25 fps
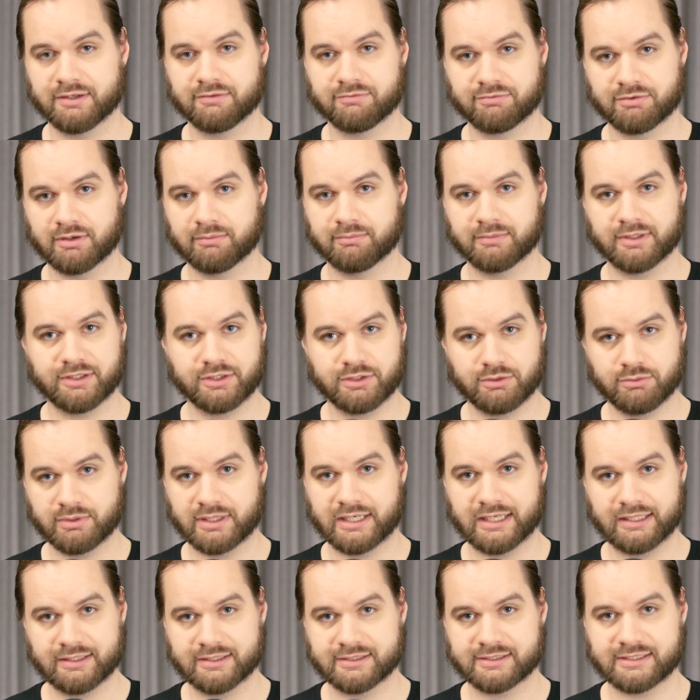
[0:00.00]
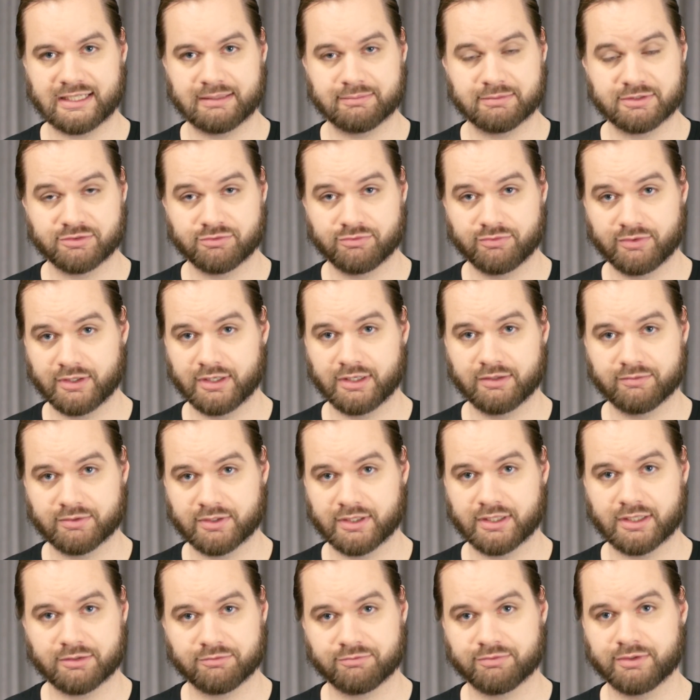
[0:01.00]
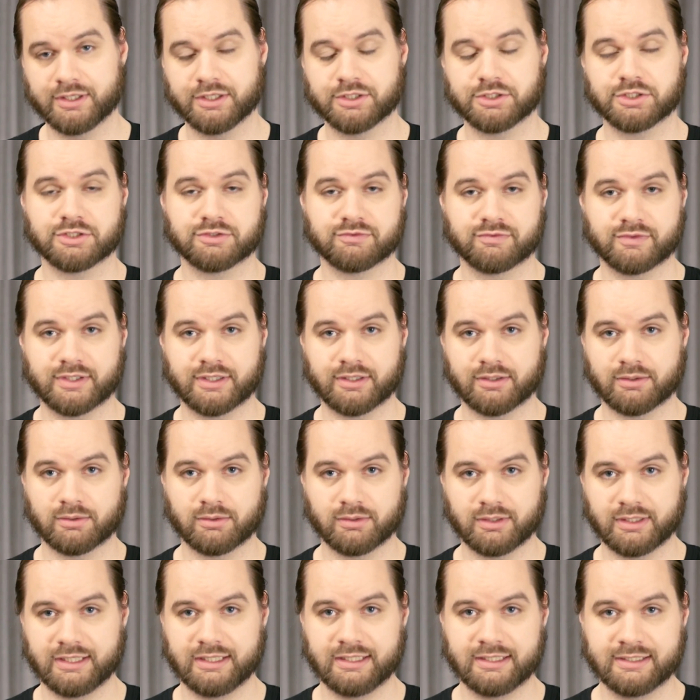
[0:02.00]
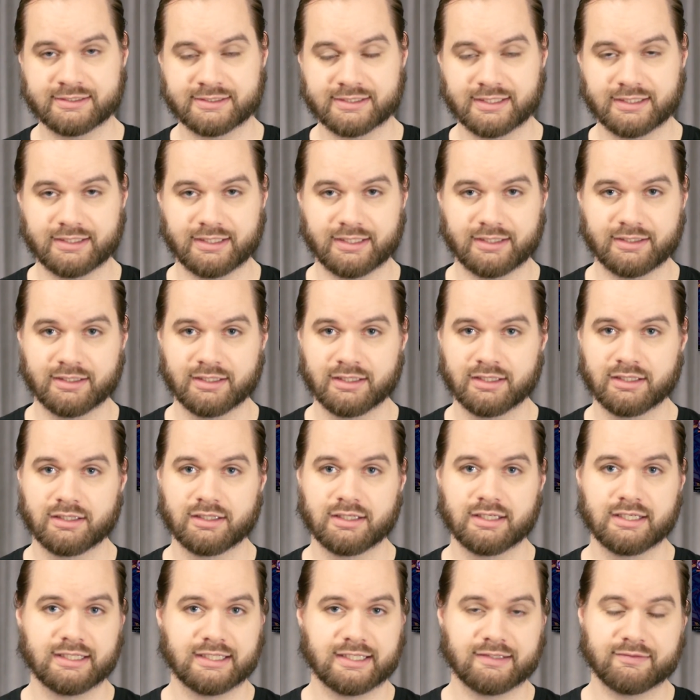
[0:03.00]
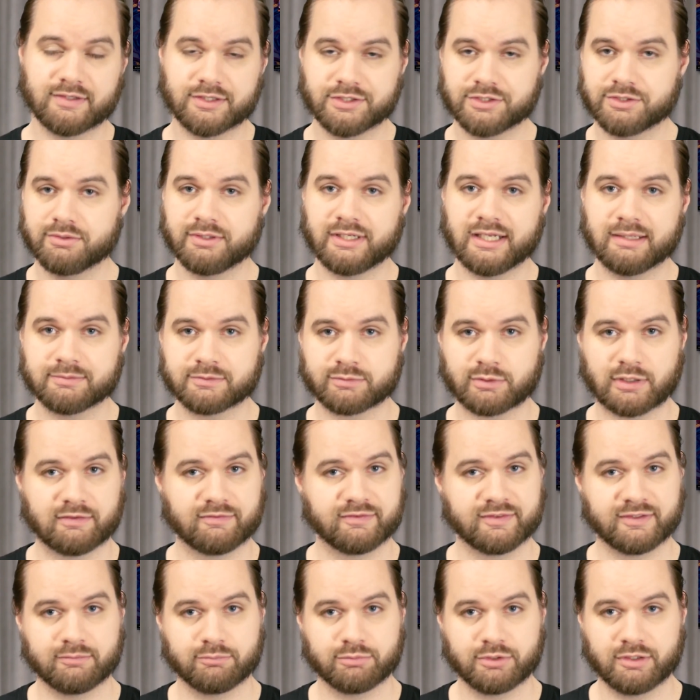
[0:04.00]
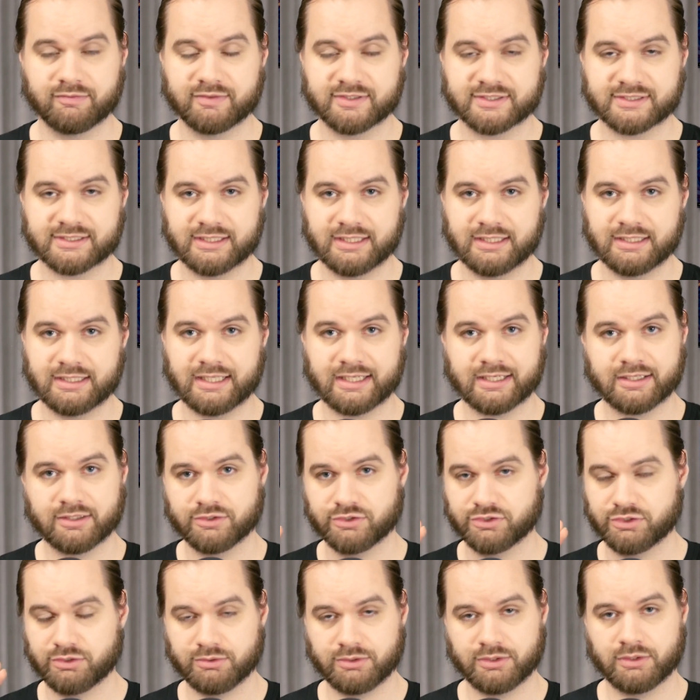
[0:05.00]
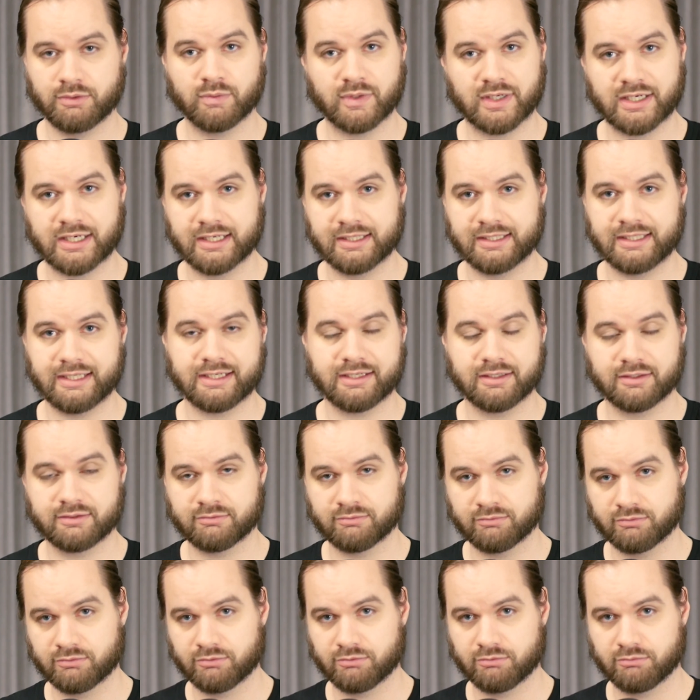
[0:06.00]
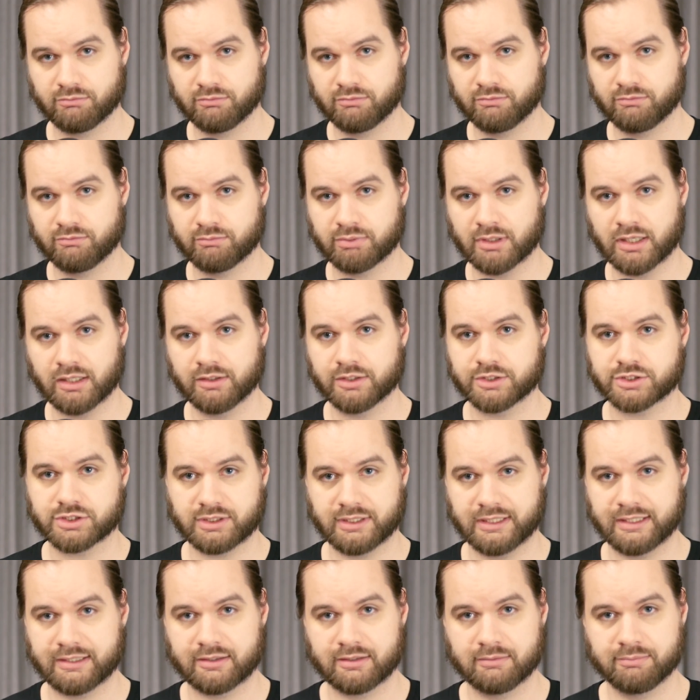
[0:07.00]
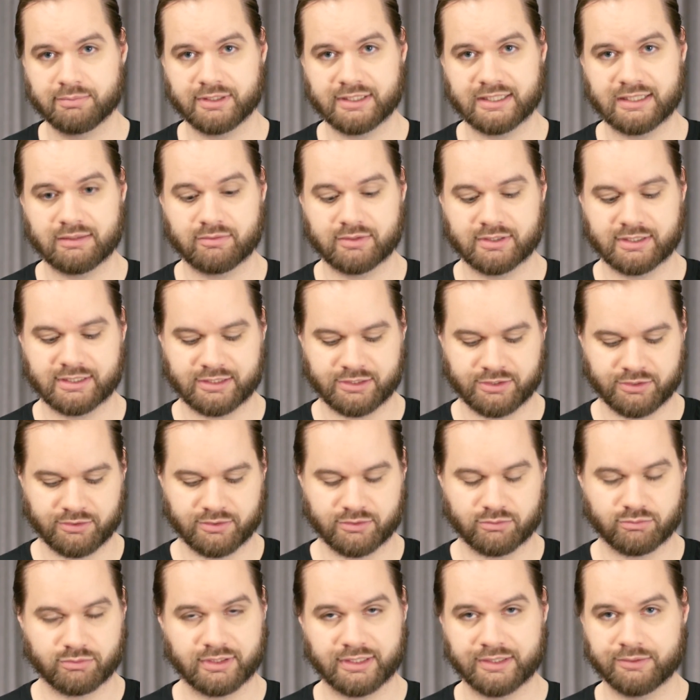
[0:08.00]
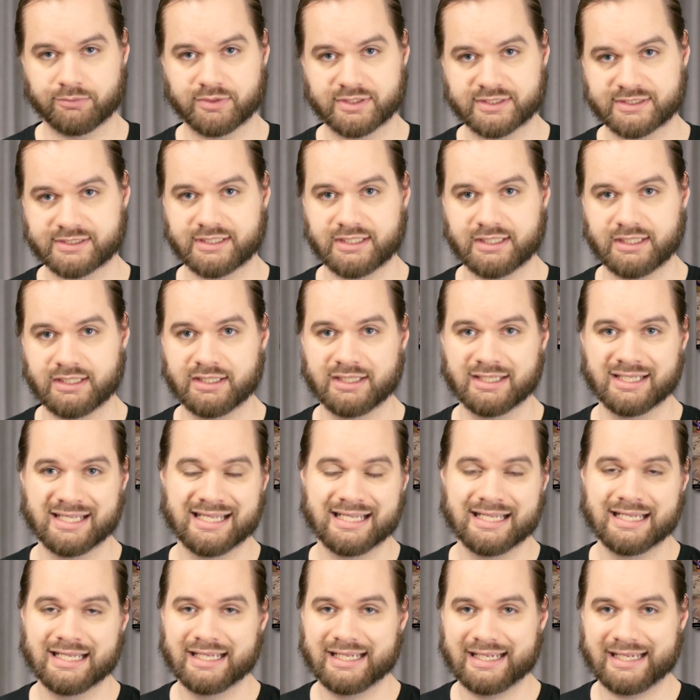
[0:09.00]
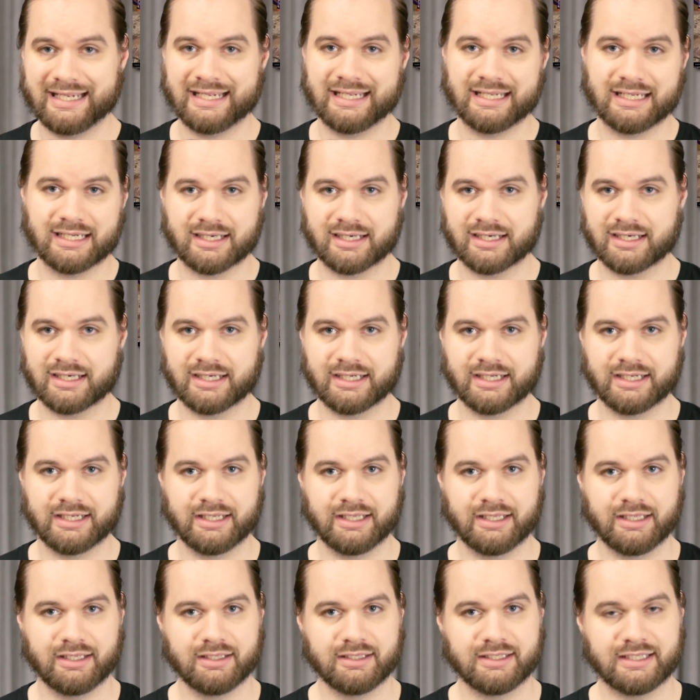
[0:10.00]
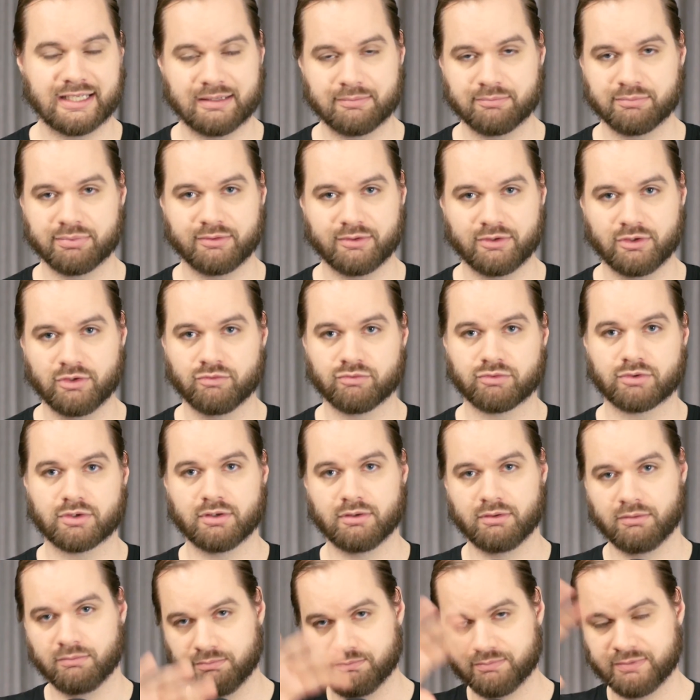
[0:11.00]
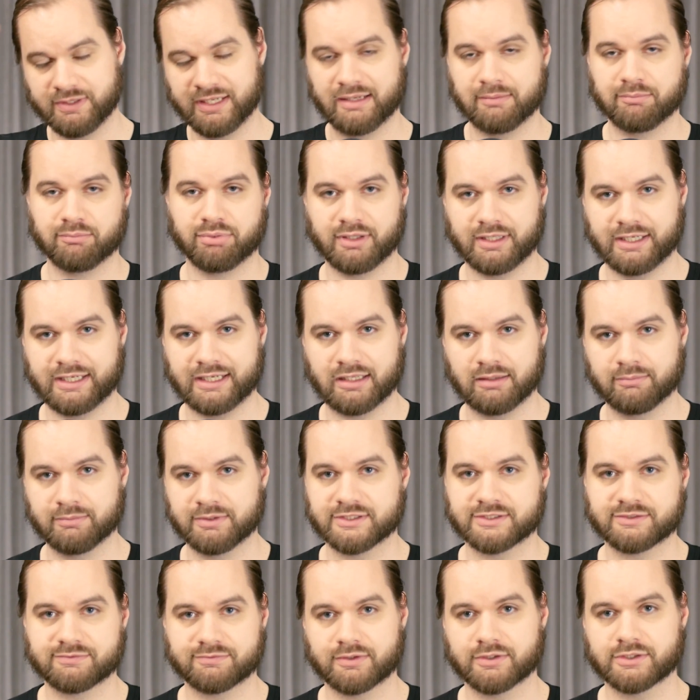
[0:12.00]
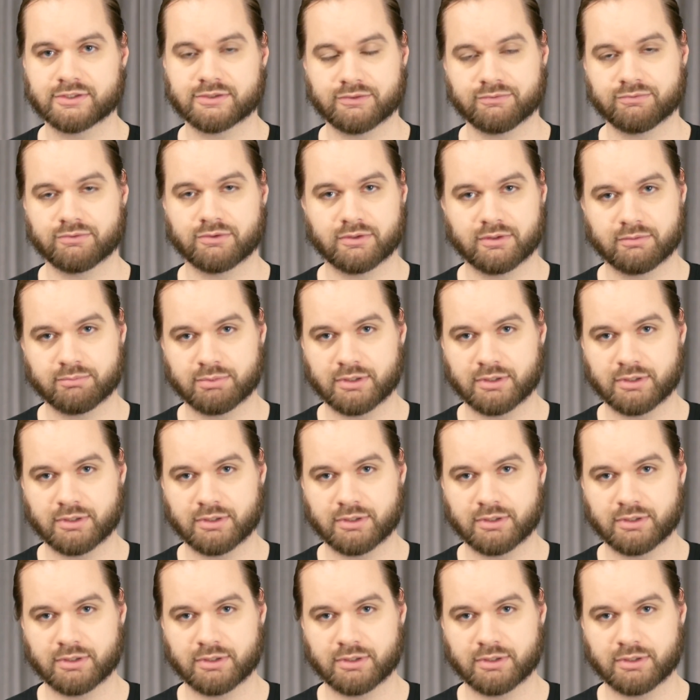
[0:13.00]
confirmed the UI in this game is very unfinished. It's very early. He said that they've done two games previously. They can do UI, they can polish later, but they wanted to do the really risky AI overall gameplay elements first before